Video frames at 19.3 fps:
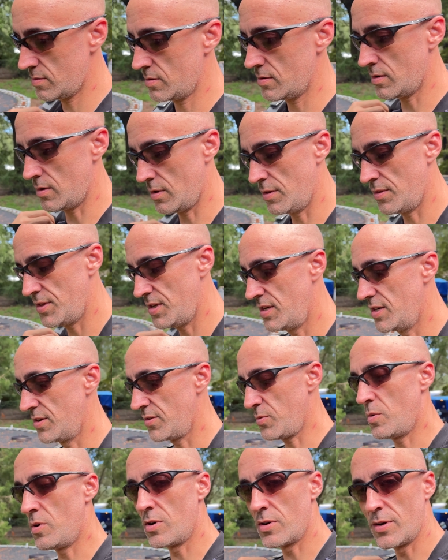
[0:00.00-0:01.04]
Athena's
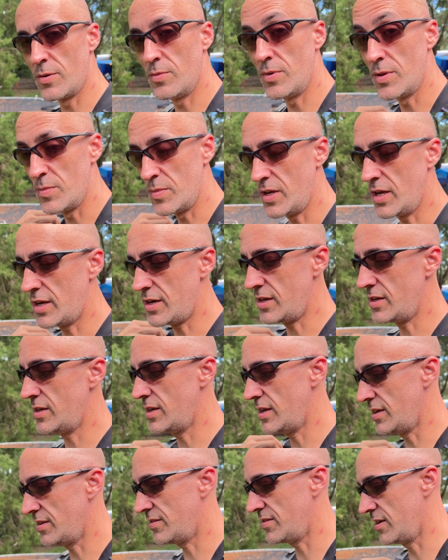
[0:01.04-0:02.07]
walking with me. I know you
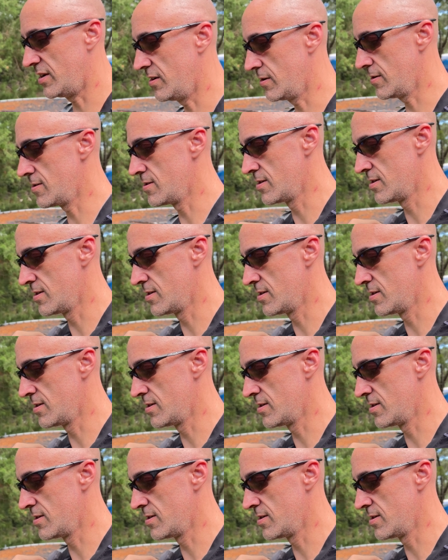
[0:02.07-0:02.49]
can't see her,